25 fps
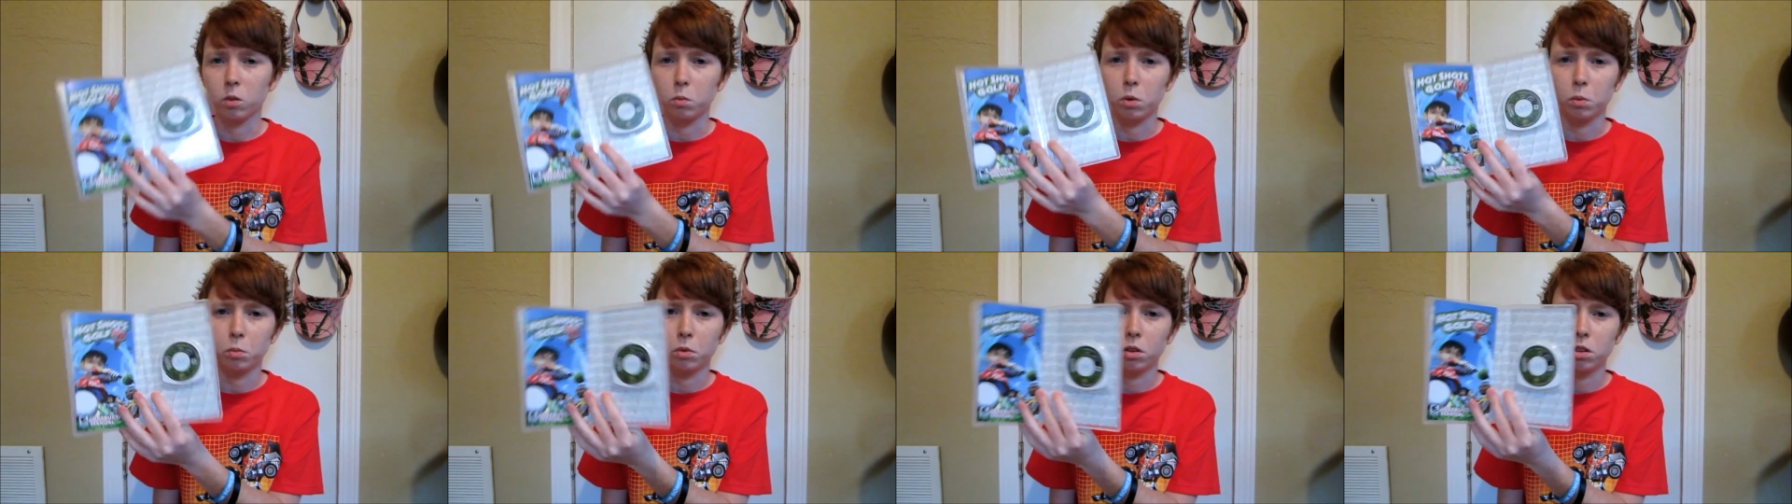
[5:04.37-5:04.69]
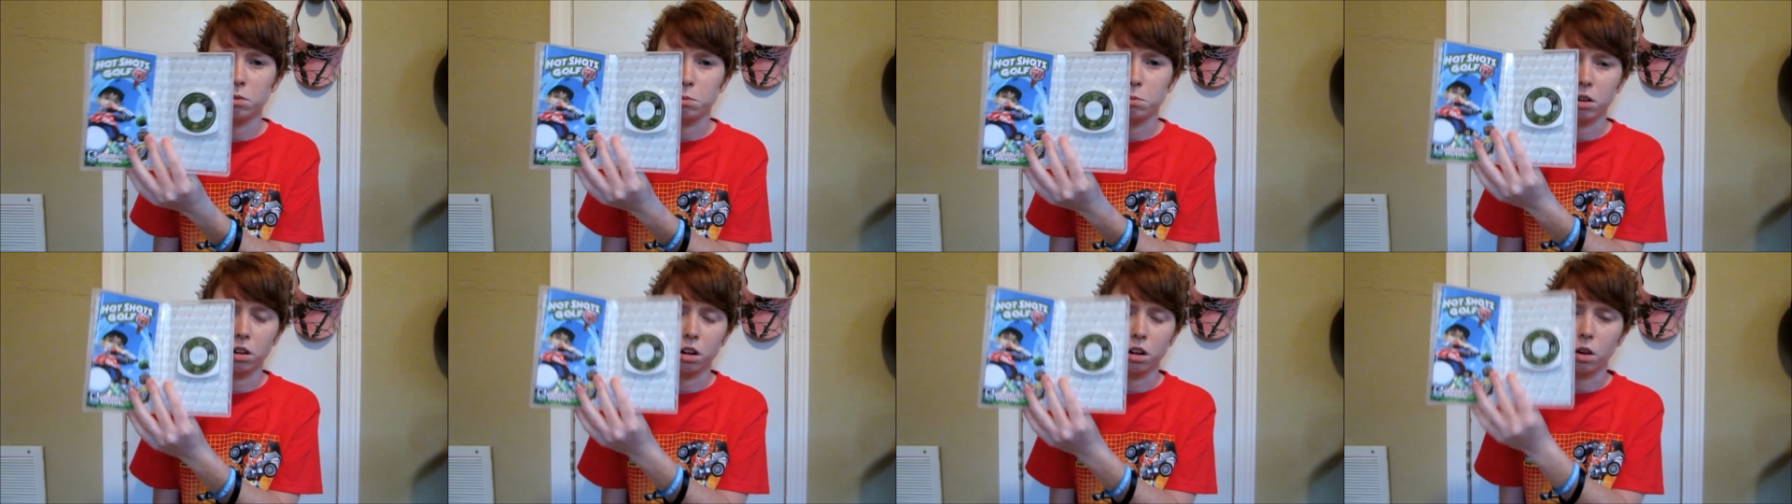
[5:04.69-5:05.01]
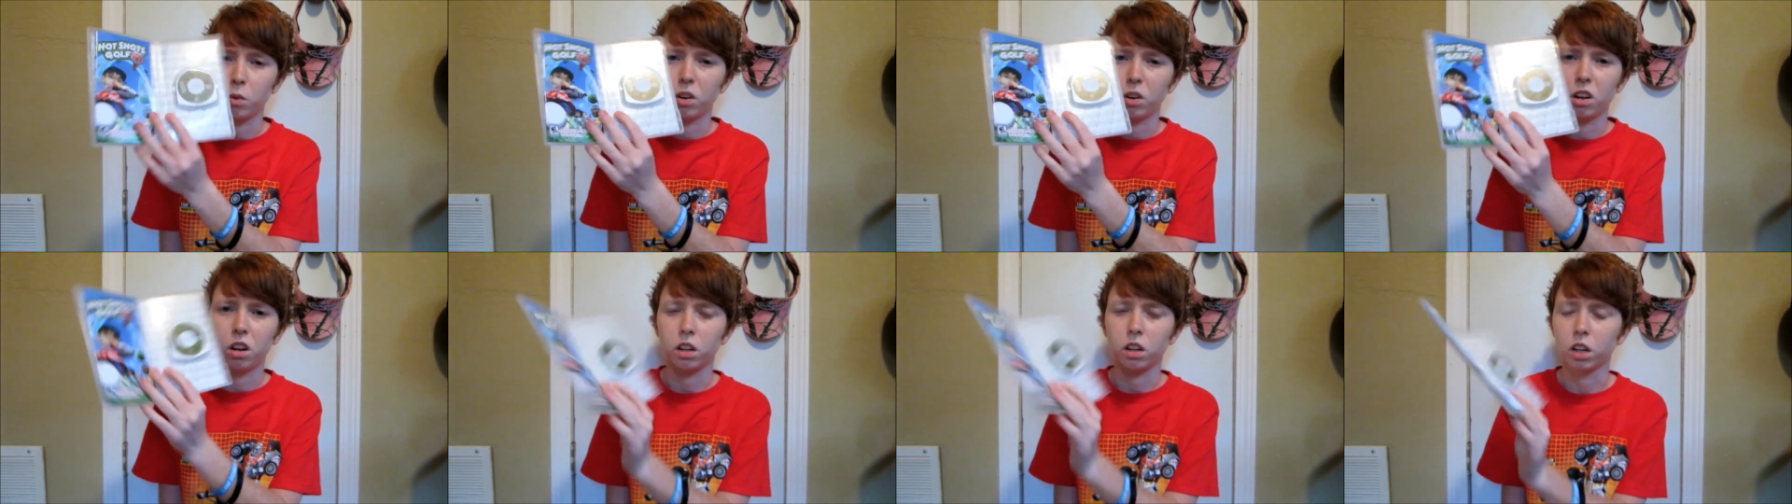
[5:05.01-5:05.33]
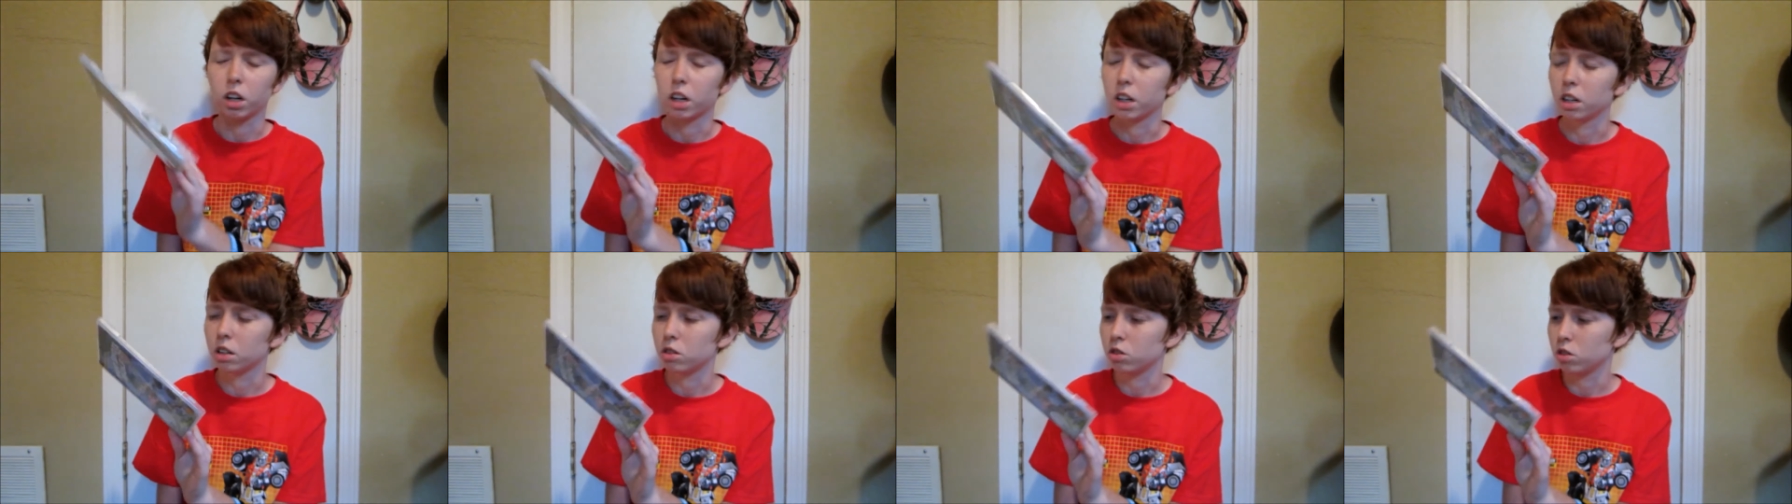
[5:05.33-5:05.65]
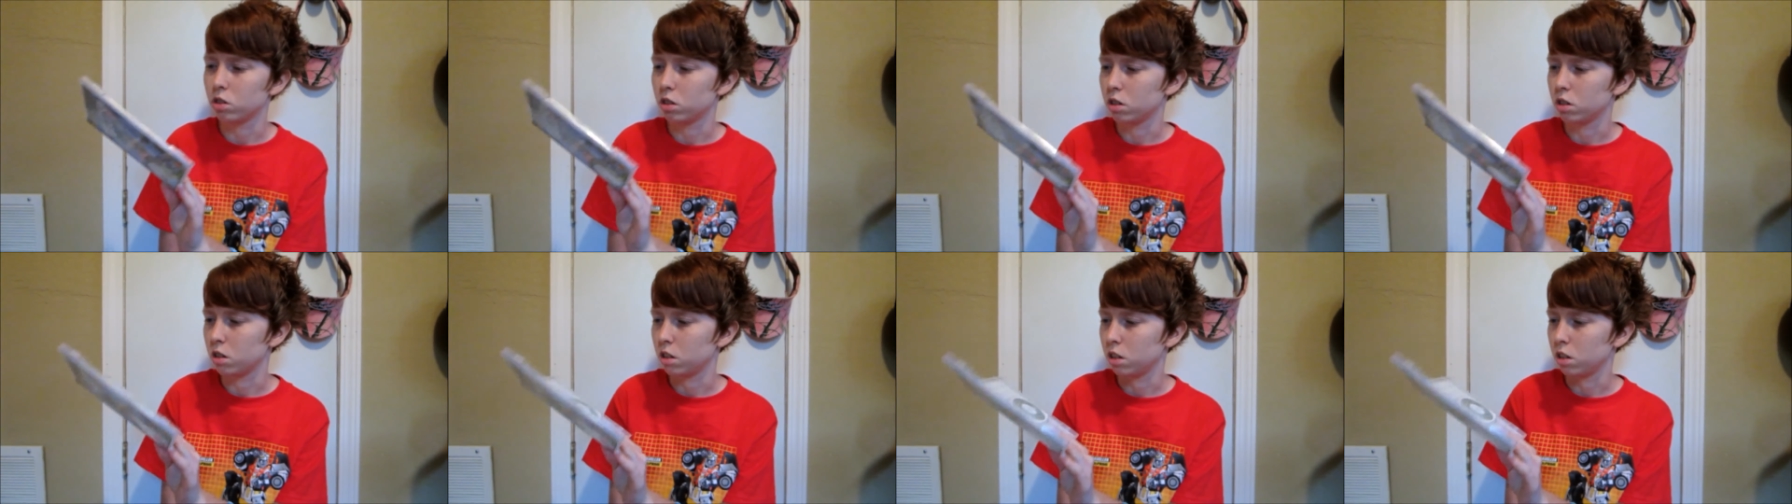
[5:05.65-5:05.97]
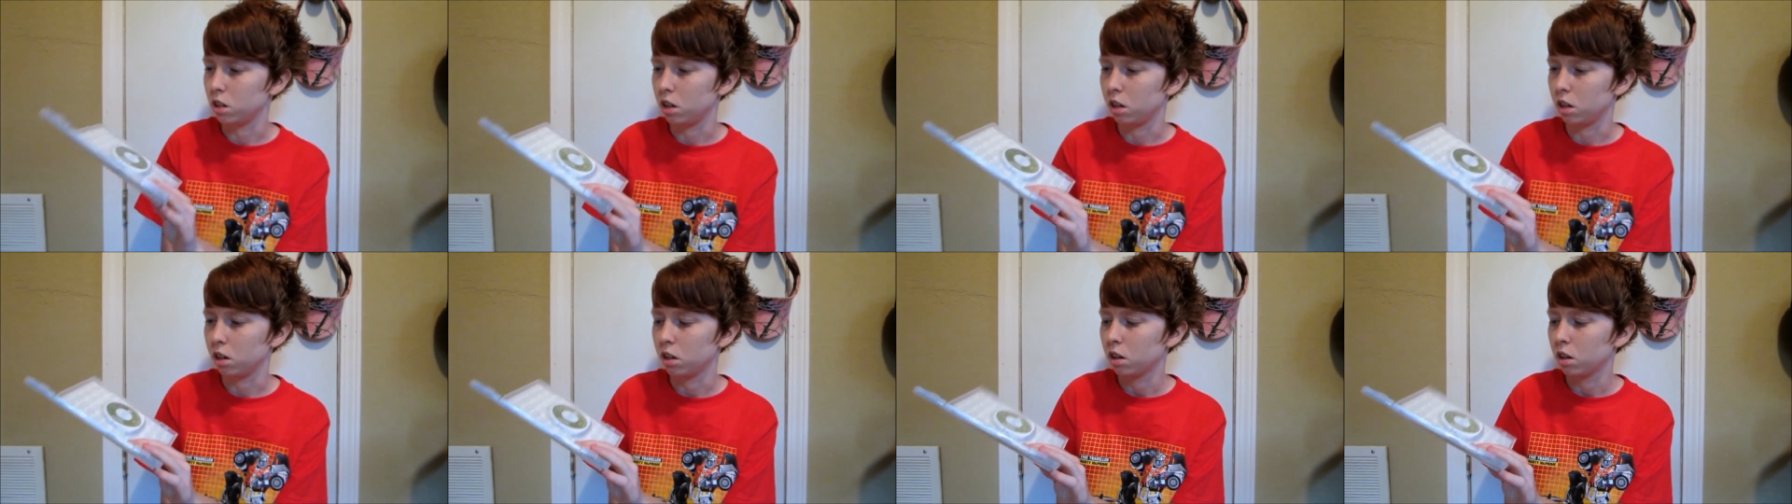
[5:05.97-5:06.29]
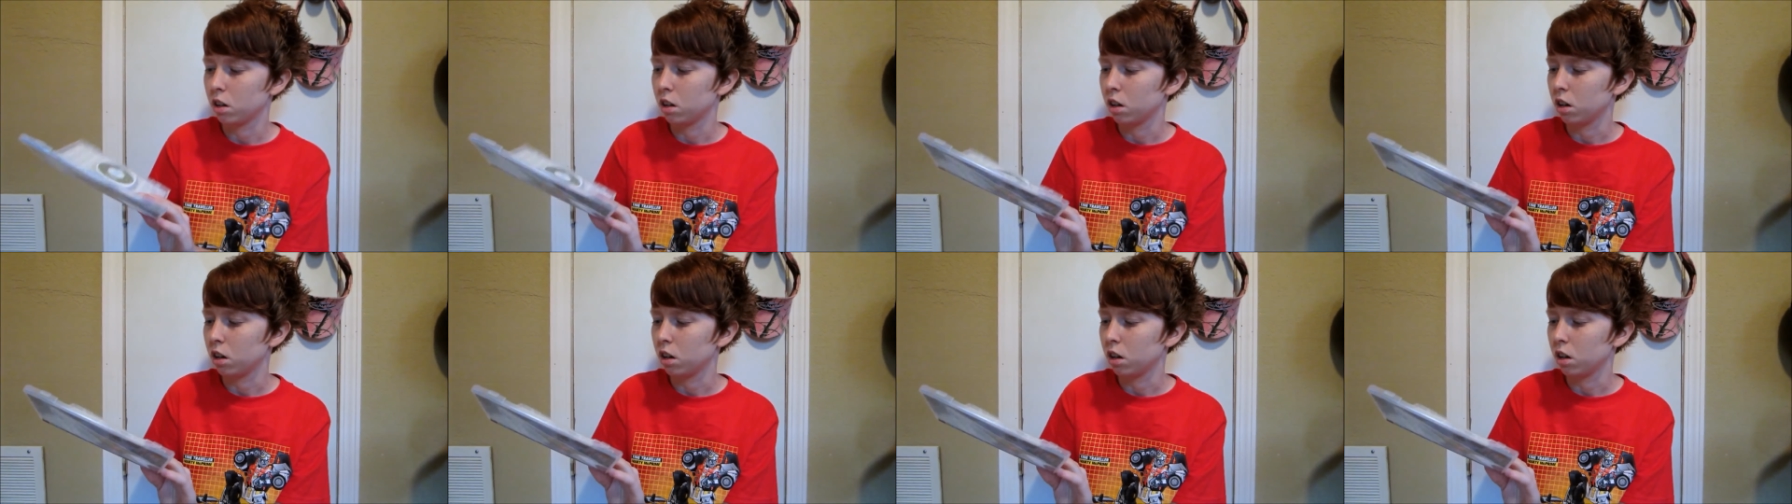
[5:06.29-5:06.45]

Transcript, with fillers: remember it, but I went ahead and got it just to see.